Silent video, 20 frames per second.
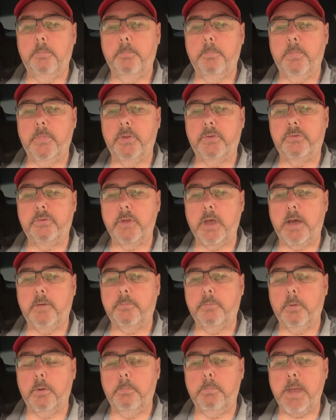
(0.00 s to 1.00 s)
the
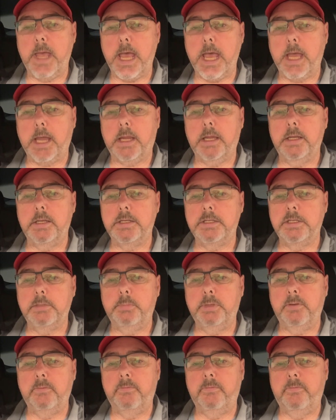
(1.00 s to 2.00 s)
software package to
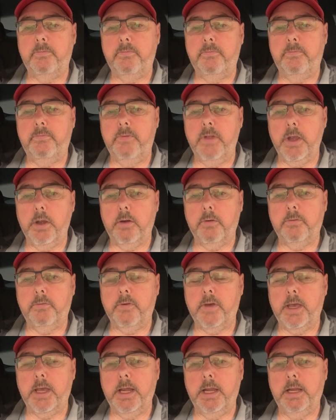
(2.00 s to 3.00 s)
be
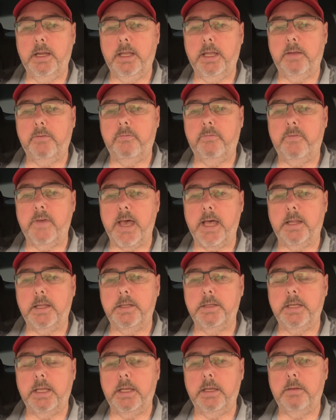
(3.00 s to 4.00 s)
verified and
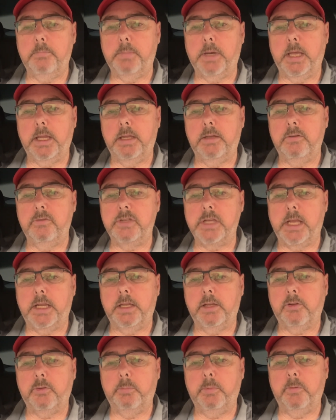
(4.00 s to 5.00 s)
validated by
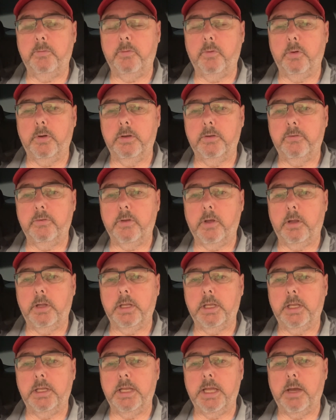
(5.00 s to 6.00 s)
Ingenext before
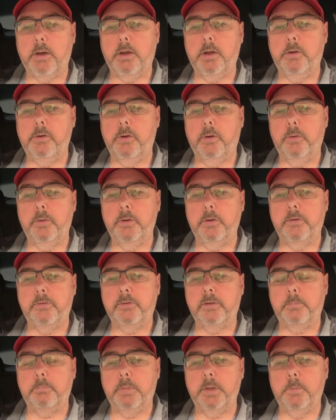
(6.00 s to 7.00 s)
installing it. Now I know there's
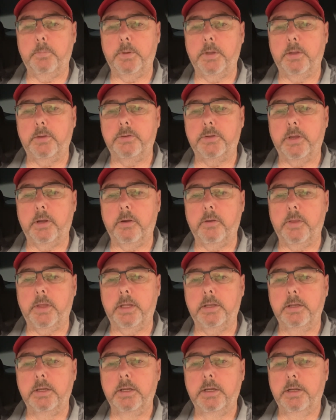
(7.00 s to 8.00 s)
some people out there
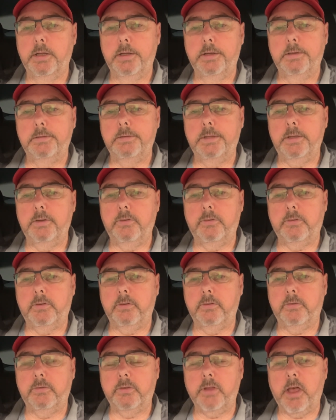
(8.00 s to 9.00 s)
that they just
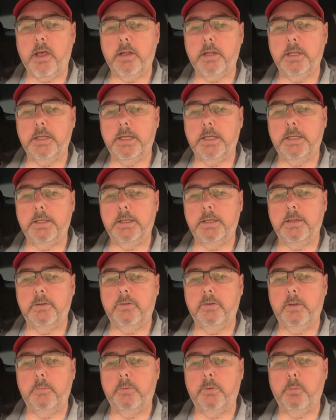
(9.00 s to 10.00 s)
install it and it
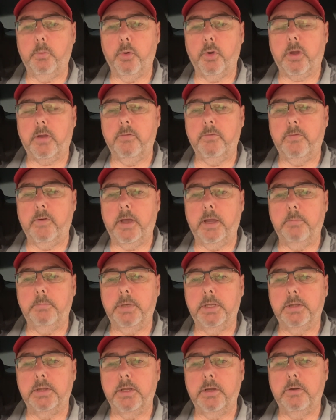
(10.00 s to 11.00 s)
seems to be working fine,
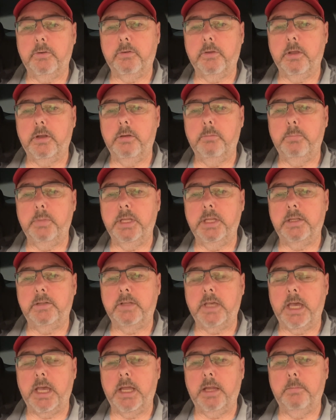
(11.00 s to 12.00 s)
but there's going to be a
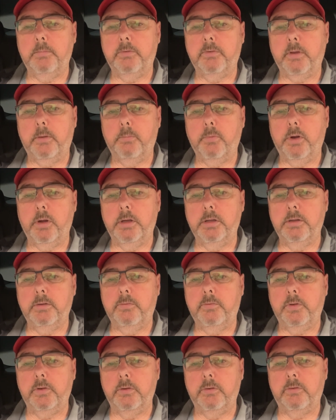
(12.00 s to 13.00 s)
time somewhere in the
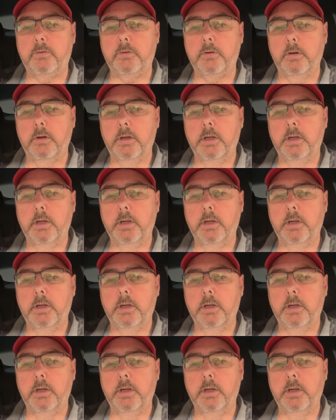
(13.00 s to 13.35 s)
future